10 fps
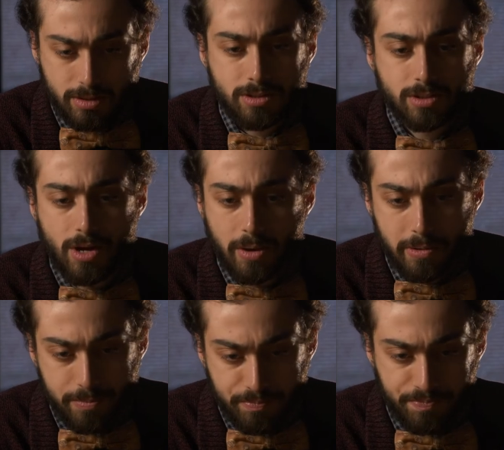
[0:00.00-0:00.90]
Good to
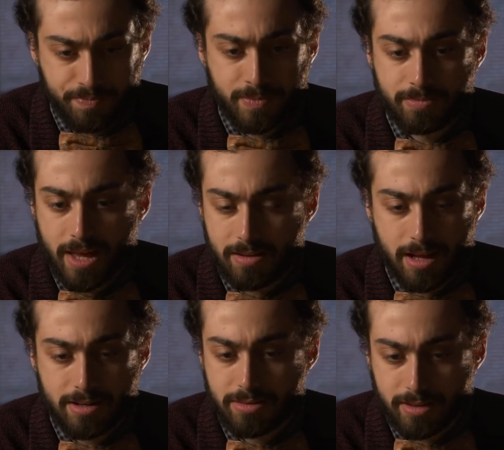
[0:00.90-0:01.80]
know. And
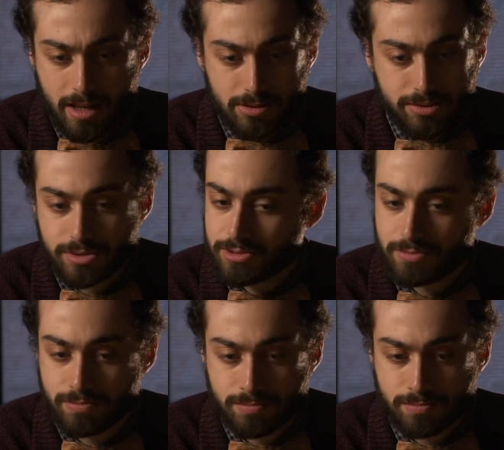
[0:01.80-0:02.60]
anything else?